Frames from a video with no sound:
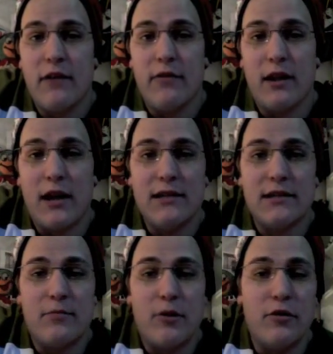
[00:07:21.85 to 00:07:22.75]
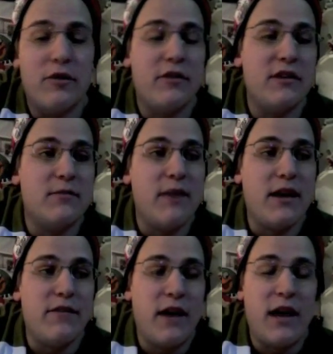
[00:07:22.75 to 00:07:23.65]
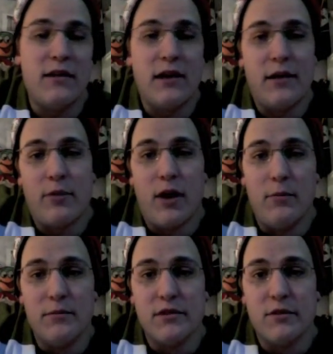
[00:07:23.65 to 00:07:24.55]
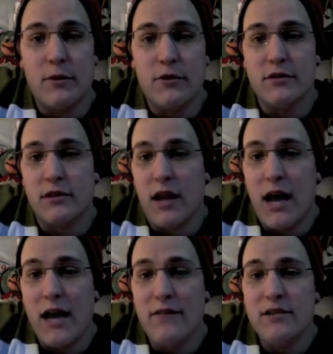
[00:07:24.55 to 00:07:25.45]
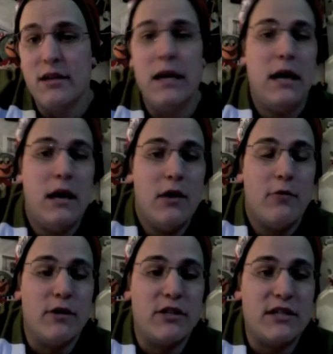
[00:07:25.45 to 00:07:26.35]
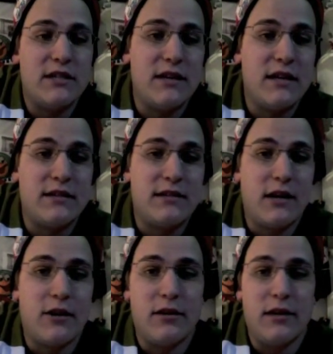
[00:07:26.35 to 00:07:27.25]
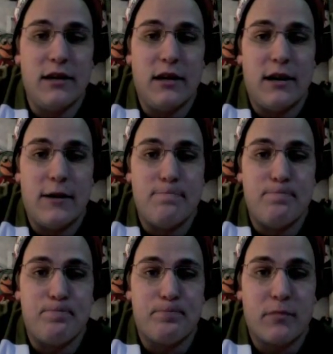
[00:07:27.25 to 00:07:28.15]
I realized that both of these men have had uh, problems in their personal lives which isn't necessarily um,